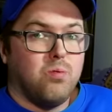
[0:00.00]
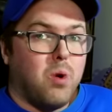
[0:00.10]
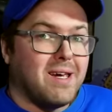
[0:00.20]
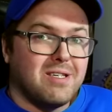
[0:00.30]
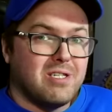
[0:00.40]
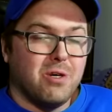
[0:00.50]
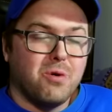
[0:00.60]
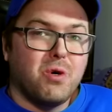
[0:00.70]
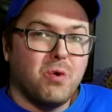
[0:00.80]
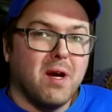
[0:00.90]
way too
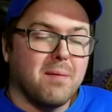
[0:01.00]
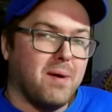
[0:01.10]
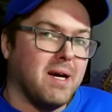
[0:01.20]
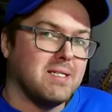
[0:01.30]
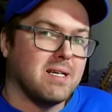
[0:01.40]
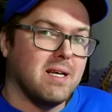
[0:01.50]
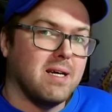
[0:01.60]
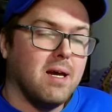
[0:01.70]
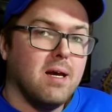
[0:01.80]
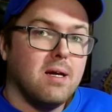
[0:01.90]
quick,
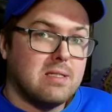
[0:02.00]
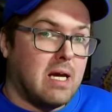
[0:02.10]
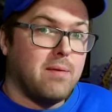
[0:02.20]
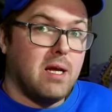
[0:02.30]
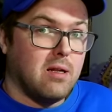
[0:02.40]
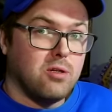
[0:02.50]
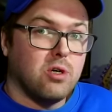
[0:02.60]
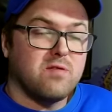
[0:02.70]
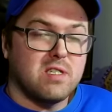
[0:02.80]
basically. Damon Hill and Jos